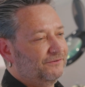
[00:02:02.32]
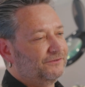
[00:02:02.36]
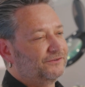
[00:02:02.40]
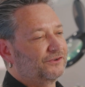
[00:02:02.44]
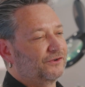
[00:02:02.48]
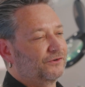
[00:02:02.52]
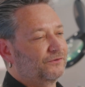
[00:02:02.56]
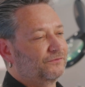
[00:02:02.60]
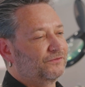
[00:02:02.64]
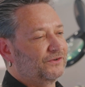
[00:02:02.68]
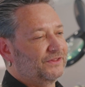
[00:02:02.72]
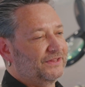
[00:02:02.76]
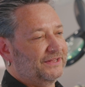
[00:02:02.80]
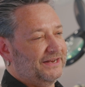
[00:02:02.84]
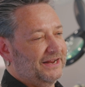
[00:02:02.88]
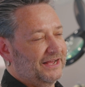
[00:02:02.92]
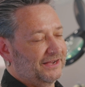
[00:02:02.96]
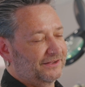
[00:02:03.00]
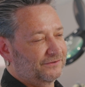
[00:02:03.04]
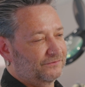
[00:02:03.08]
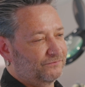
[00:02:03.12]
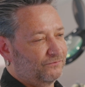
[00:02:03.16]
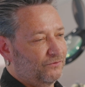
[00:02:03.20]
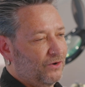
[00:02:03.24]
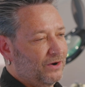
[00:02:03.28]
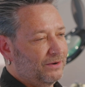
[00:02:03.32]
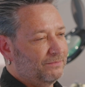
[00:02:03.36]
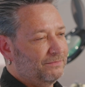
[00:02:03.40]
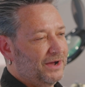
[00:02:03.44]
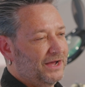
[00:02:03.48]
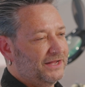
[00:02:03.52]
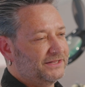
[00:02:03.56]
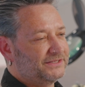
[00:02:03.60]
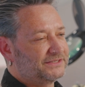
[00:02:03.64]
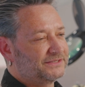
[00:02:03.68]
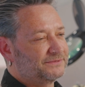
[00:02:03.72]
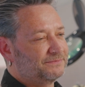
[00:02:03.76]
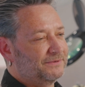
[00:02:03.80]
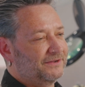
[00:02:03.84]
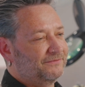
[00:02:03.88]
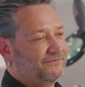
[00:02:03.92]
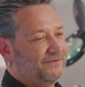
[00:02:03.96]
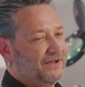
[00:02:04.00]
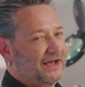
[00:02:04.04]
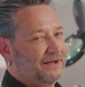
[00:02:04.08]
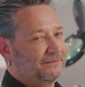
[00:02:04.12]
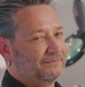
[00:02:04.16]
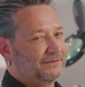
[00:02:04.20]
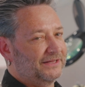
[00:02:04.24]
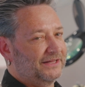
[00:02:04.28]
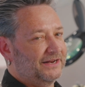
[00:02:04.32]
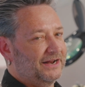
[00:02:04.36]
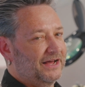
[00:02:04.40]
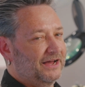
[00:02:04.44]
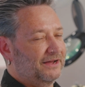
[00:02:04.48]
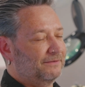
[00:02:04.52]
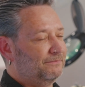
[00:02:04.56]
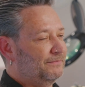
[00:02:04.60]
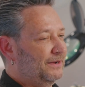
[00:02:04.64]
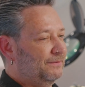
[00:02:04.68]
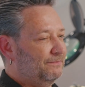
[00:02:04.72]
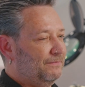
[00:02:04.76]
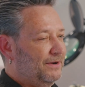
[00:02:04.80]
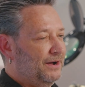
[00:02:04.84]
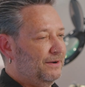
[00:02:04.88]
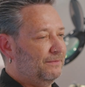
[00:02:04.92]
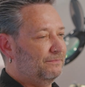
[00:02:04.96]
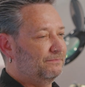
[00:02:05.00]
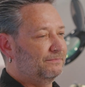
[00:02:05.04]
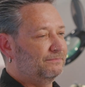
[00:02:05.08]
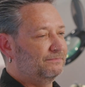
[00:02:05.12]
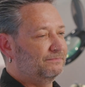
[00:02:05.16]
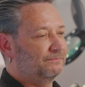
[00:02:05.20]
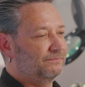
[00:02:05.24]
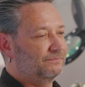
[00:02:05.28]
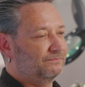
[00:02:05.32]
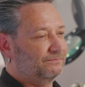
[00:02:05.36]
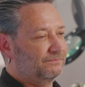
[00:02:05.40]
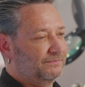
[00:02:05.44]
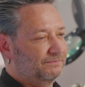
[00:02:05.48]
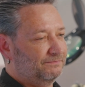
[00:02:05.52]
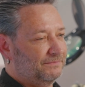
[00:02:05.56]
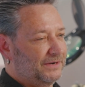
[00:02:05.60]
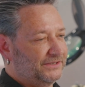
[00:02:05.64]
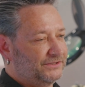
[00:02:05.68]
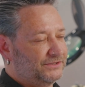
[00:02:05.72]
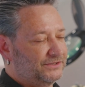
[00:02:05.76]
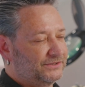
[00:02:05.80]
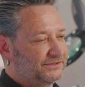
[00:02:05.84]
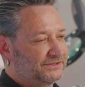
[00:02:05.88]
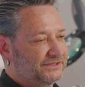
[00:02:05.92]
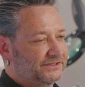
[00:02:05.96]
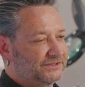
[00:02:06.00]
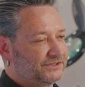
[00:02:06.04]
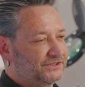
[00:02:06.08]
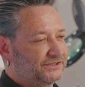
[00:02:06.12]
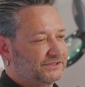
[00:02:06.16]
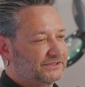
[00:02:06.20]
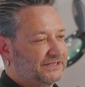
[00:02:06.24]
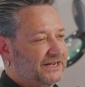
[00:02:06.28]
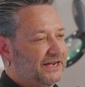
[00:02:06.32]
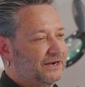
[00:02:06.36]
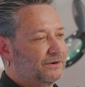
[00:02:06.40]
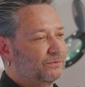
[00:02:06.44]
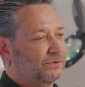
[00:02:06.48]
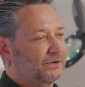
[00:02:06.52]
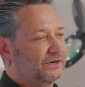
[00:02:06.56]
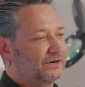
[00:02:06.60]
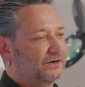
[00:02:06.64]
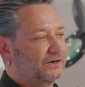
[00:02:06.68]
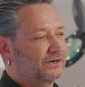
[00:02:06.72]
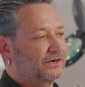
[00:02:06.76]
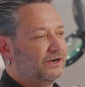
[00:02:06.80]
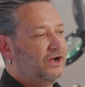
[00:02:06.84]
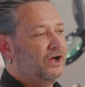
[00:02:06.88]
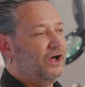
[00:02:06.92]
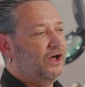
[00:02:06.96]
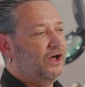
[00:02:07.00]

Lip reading: So for the next 4 months, my family and I, my mom, my two sisters and I were